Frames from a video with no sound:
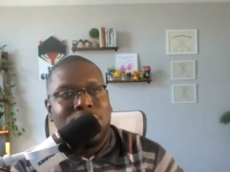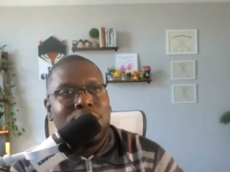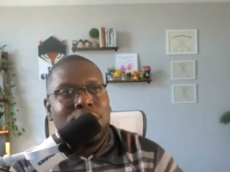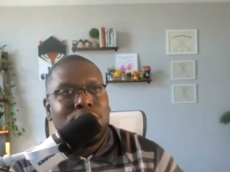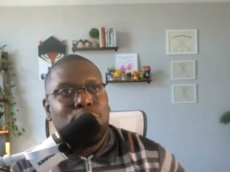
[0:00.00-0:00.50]

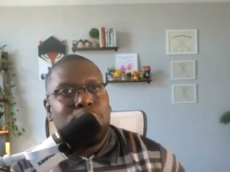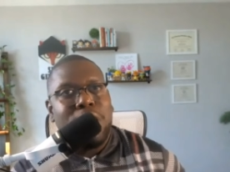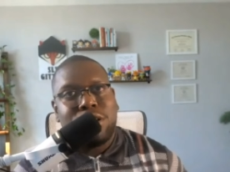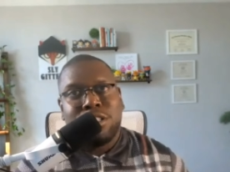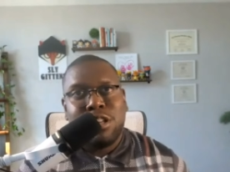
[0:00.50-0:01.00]
to right. make
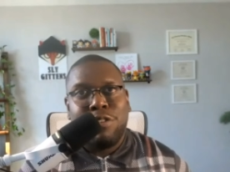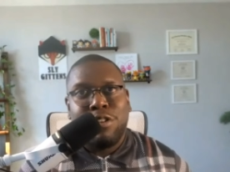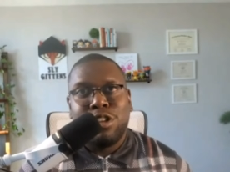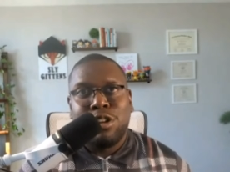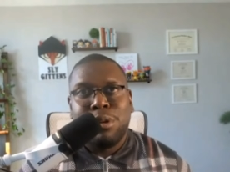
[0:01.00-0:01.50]
yourself a
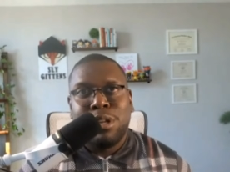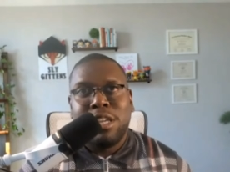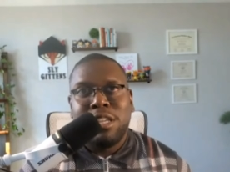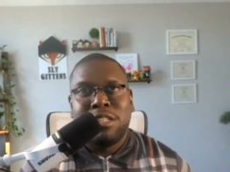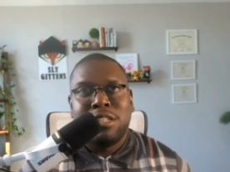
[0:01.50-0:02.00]
little bit
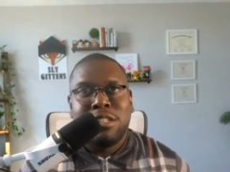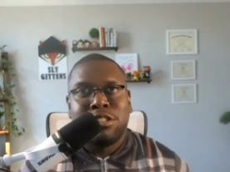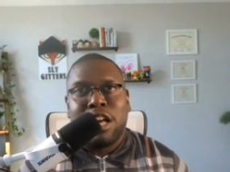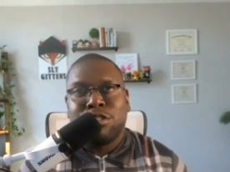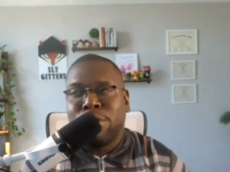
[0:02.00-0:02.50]
easier? So
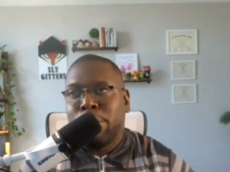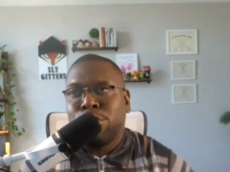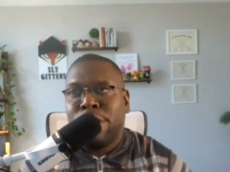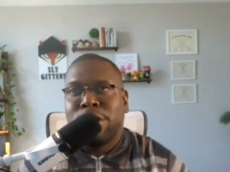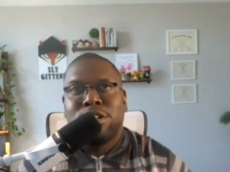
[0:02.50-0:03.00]
that's what I'm
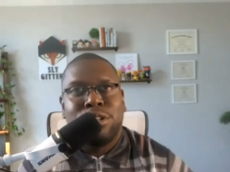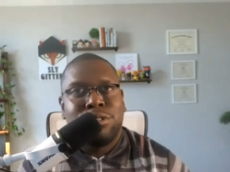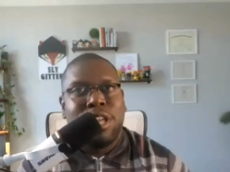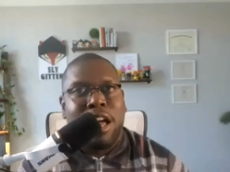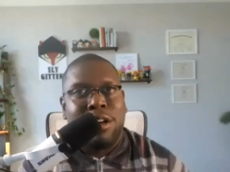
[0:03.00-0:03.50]
trying to do
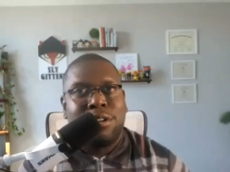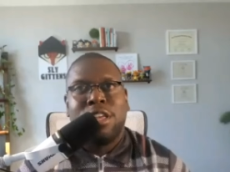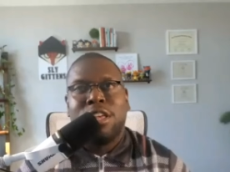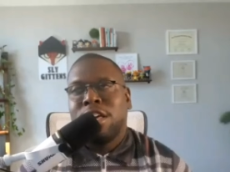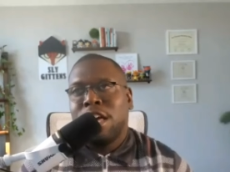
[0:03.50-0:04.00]
now.
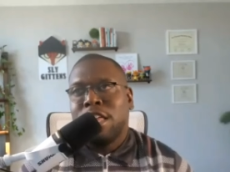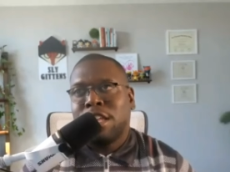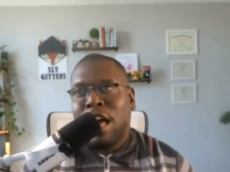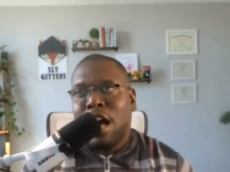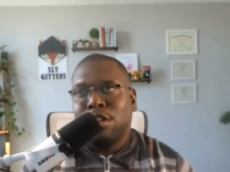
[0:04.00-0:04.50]
And then
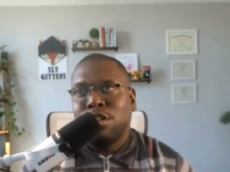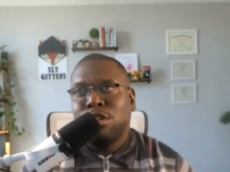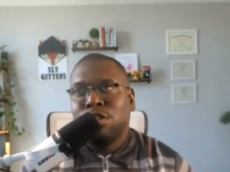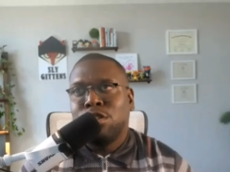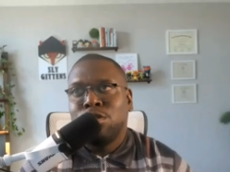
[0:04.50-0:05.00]
how do you
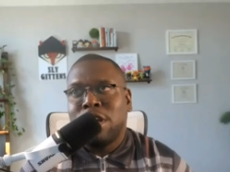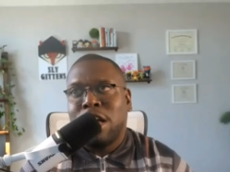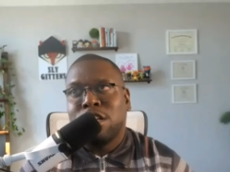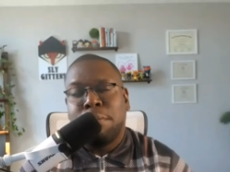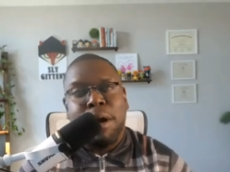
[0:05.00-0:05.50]
use that to
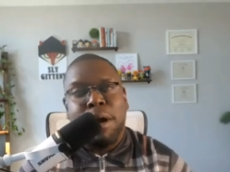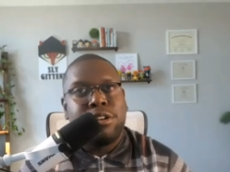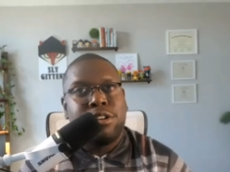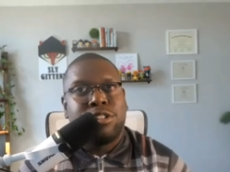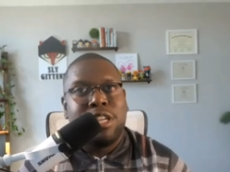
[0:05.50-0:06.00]
empower your
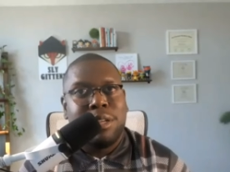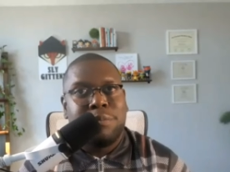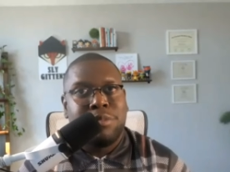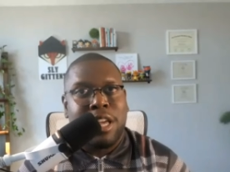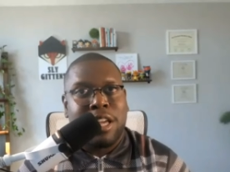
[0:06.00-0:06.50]
team?
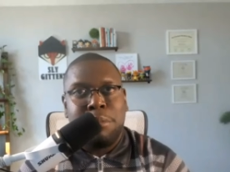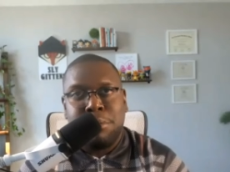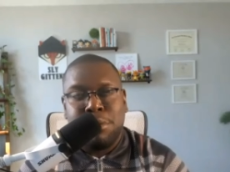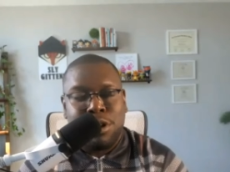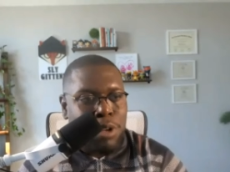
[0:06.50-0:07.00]
Like I
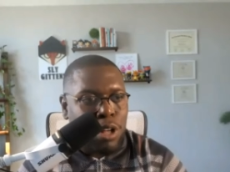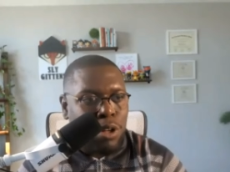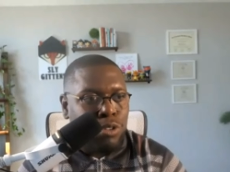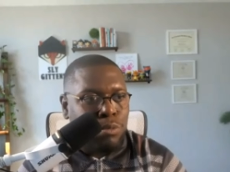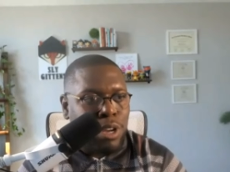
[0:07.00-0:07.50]
remember my older
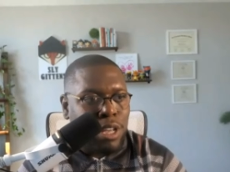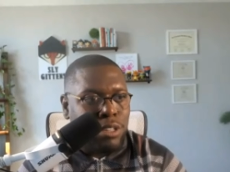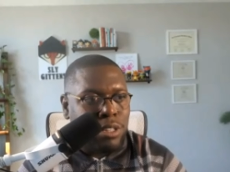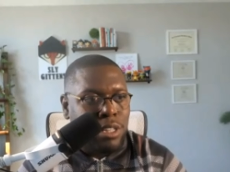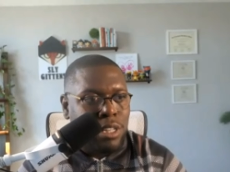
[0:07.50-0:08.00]
brother,
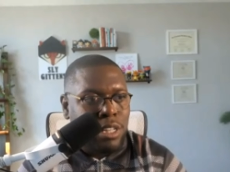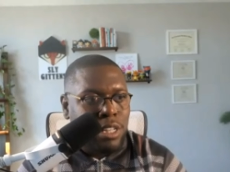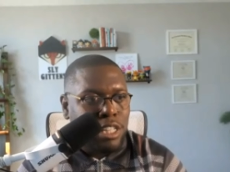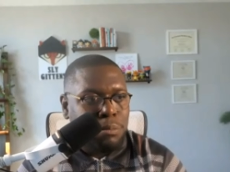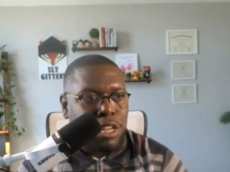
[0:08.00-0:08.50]
his
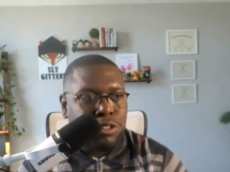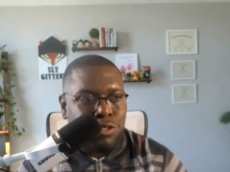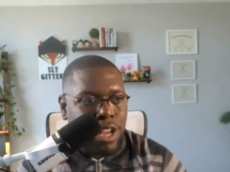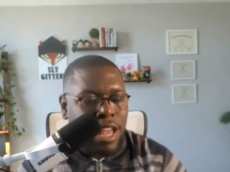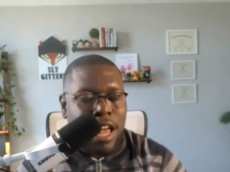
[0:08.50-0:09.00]
best friend
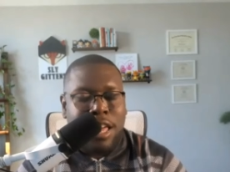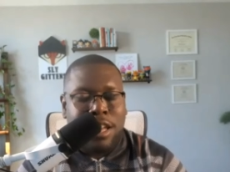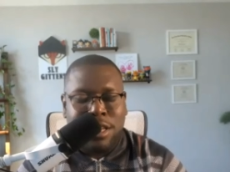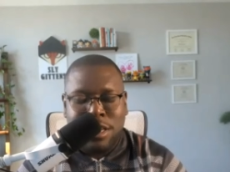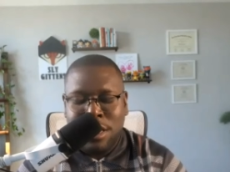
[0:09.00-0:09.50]
had a
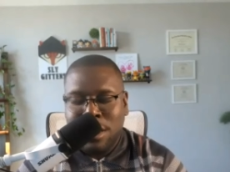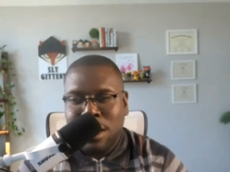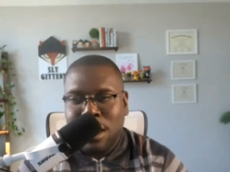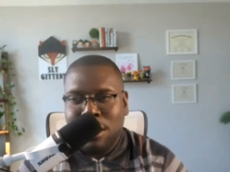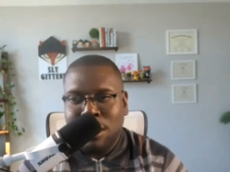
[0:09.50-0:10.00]

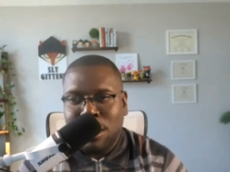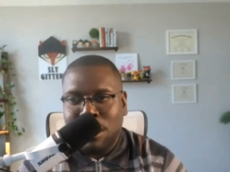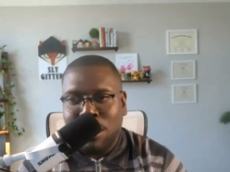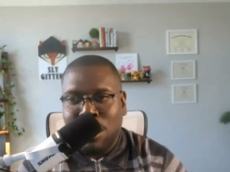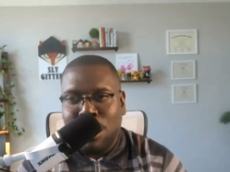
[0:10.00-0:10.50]
a, a
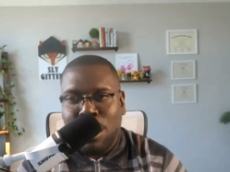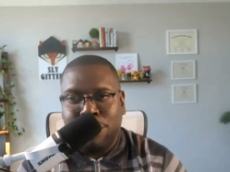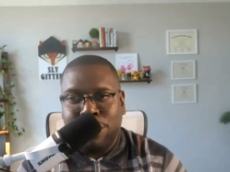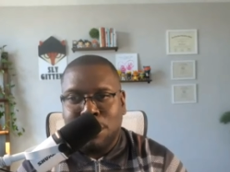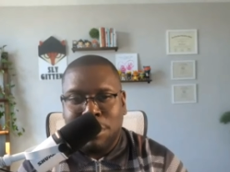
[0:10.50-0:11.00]
law office.
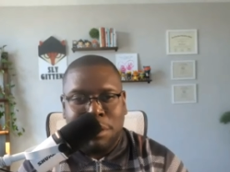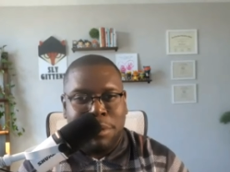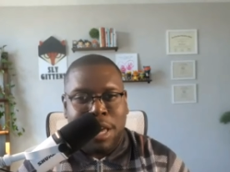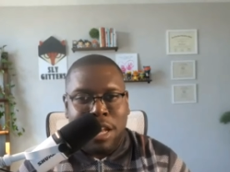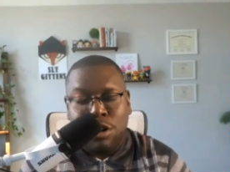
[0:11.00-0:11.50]
I'm like, man, I
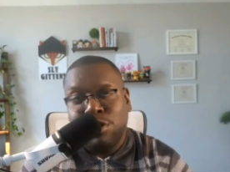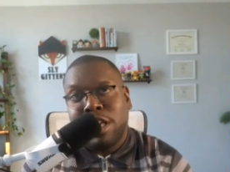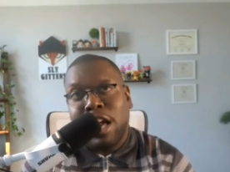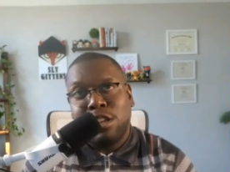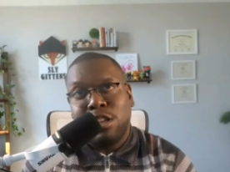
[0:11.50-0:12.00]
know you can't
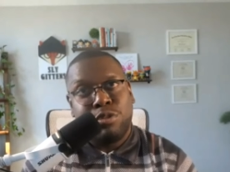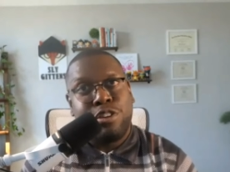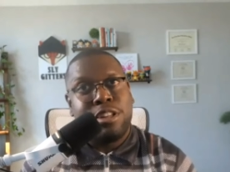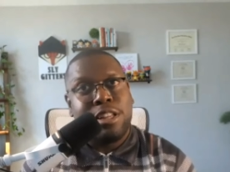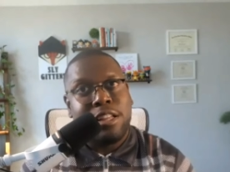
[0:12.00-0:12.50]
use it for
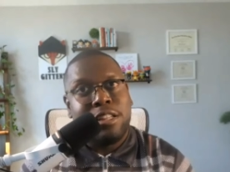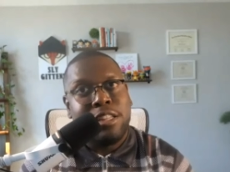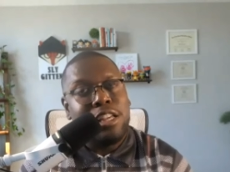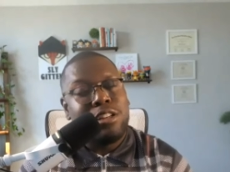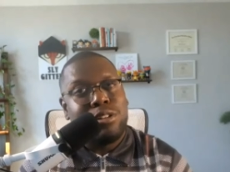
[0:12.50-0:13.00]

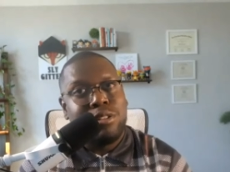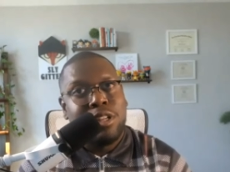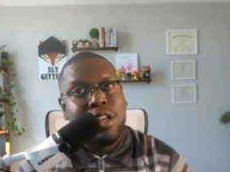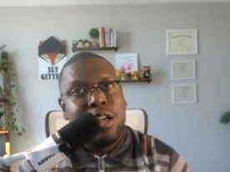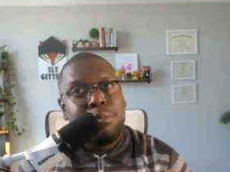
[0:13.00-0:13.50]
legal,
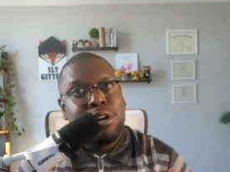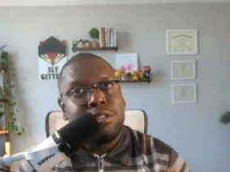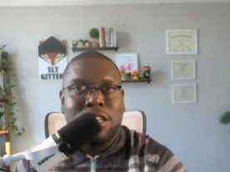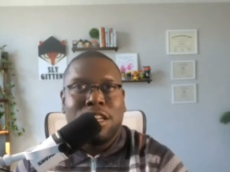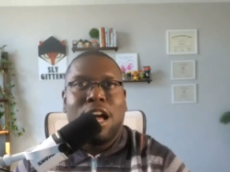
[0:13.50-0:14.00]
but
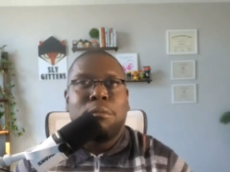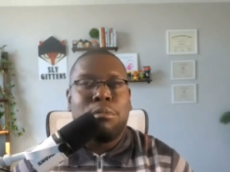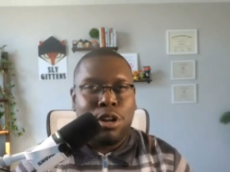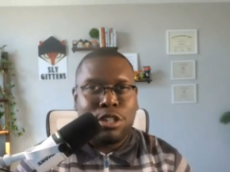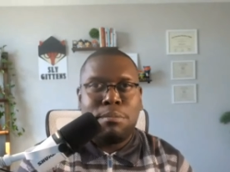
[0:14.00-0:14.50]
I brought it
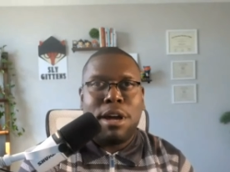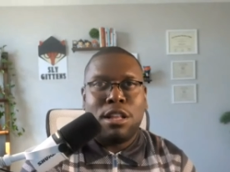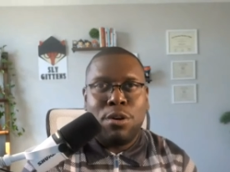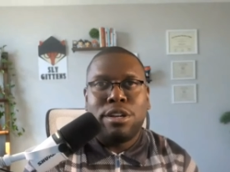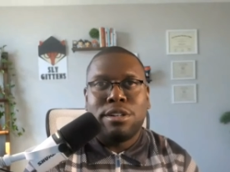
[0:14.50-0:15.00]
to my
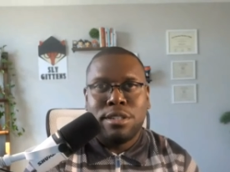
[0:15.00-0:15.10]
lawyer.